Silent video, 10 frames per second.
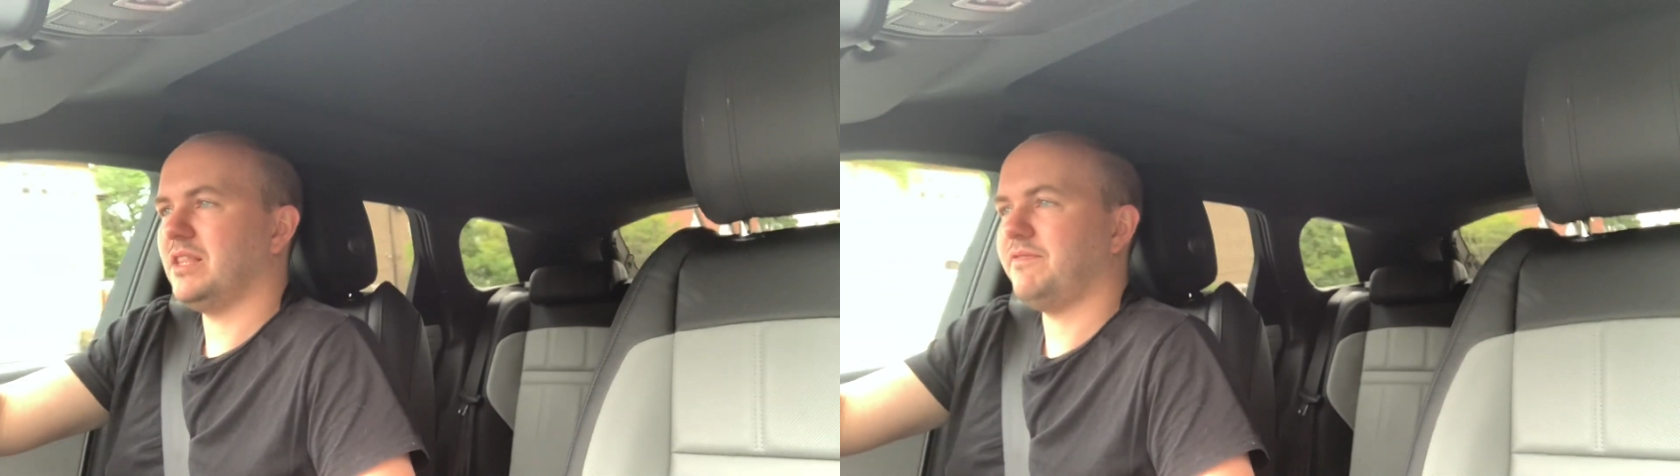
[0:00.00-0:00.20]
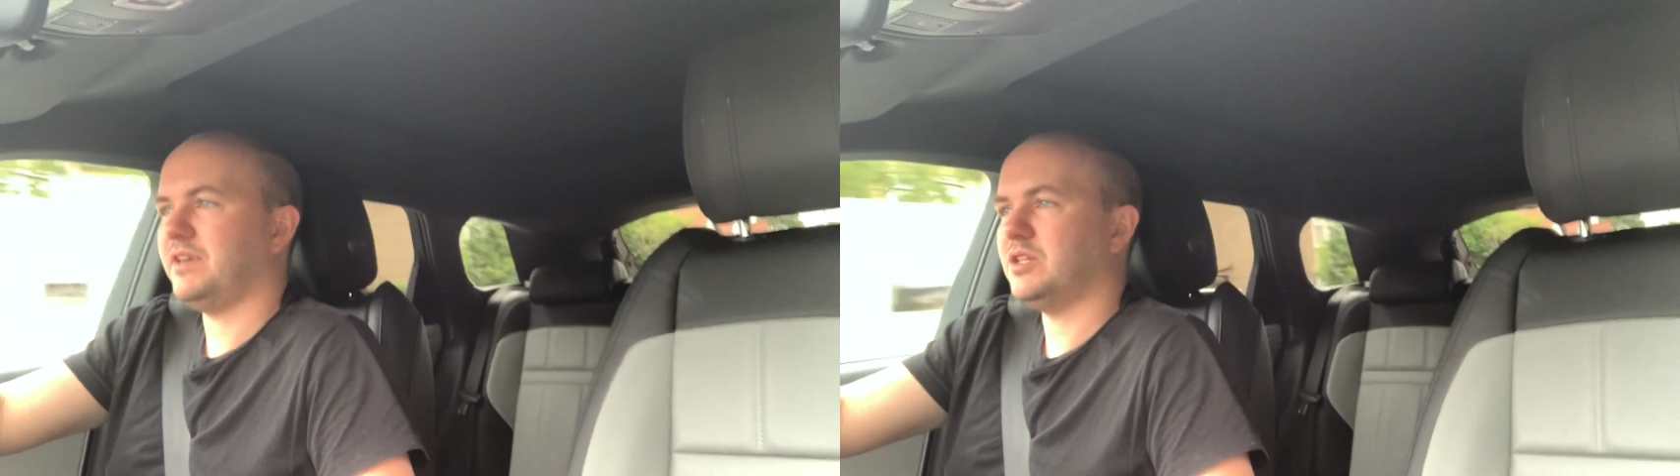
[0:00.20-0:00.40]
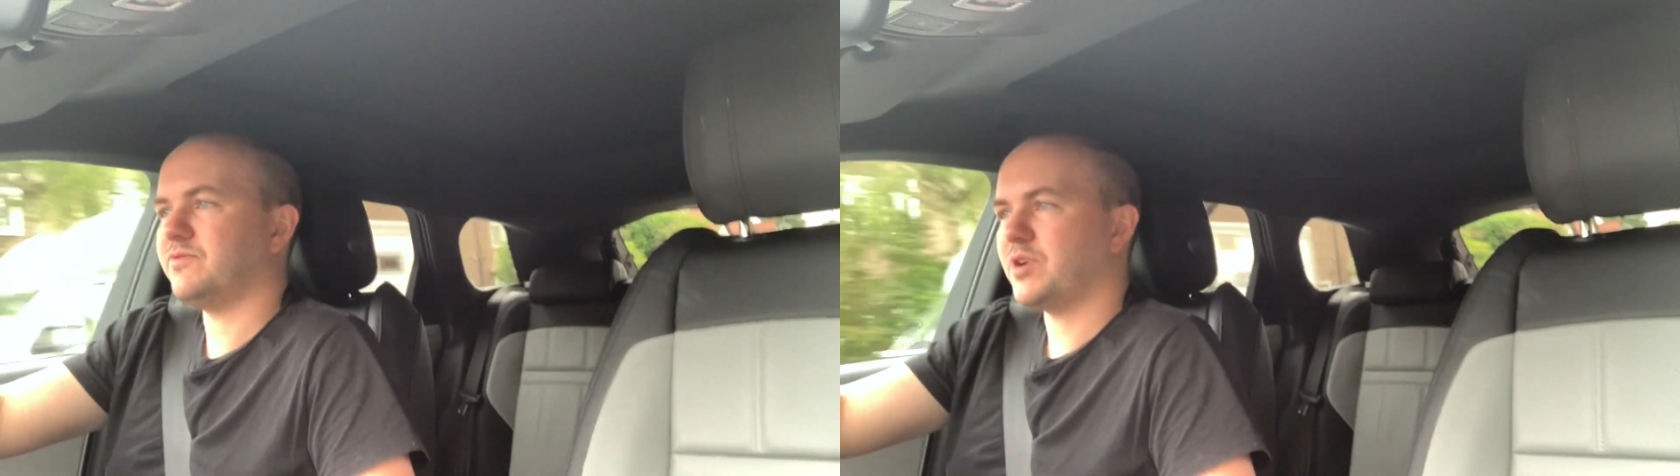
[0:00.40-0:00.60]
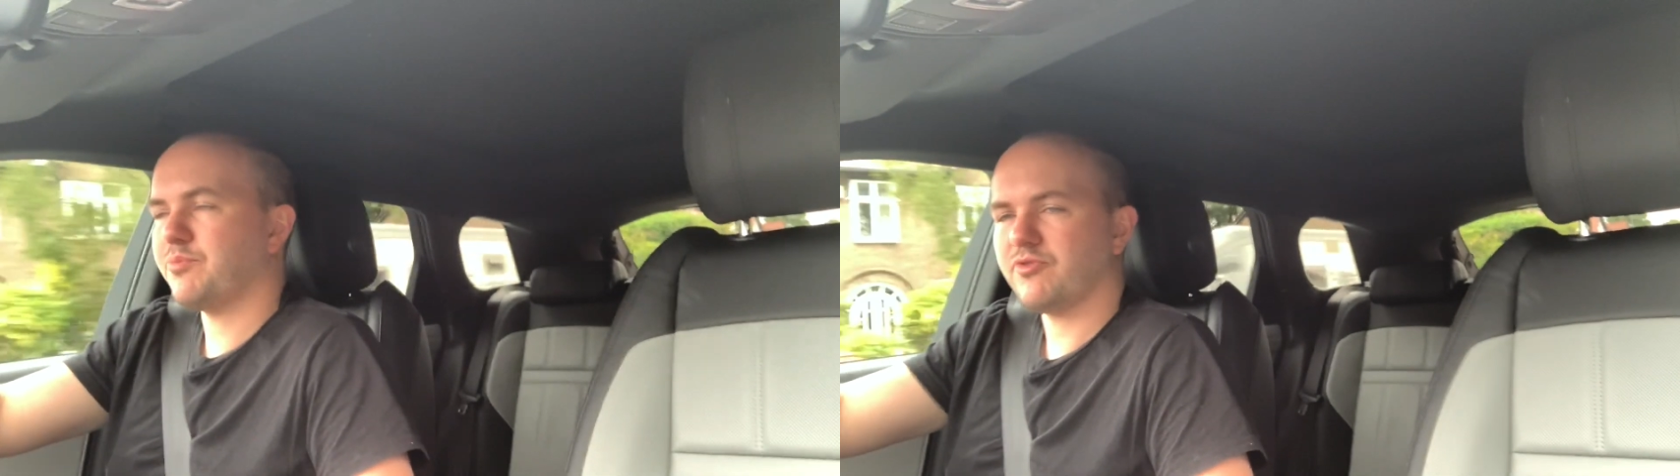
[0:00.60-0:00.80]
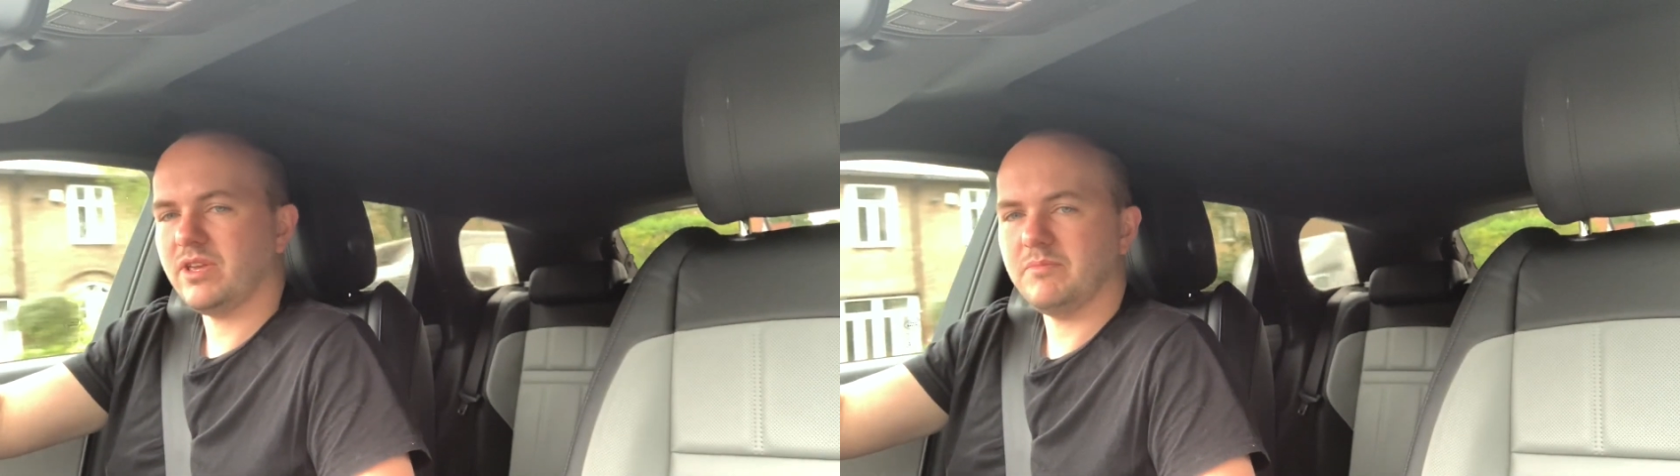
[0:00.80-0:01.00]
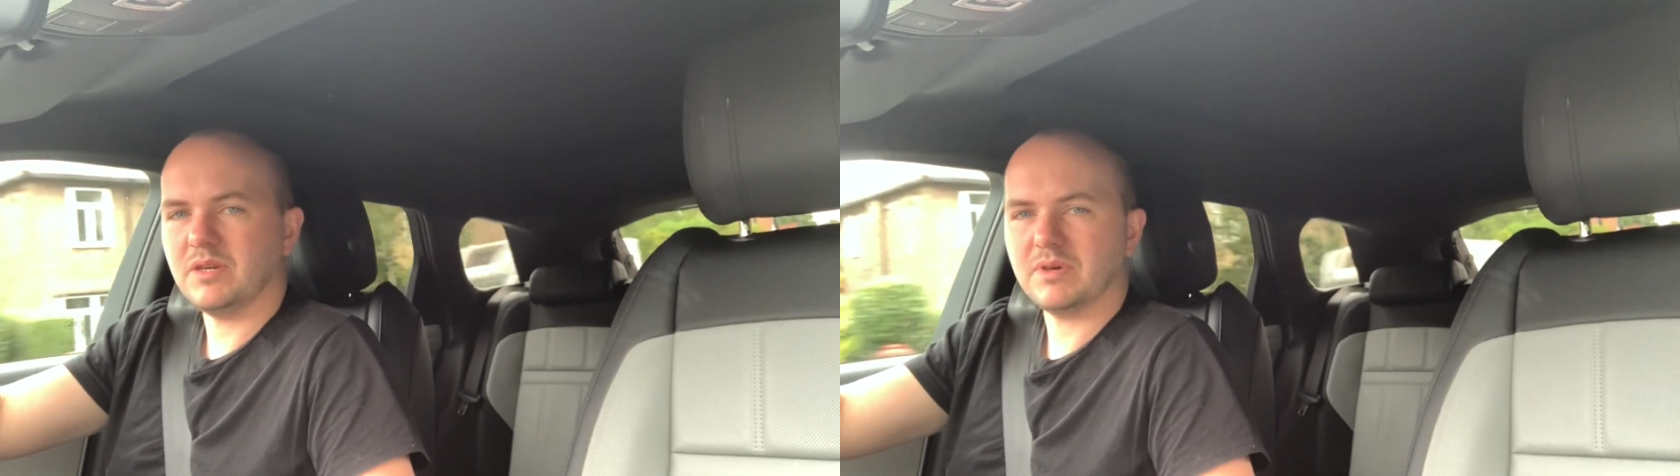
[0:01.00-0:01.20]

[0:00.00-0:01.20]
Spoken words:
feels very premium.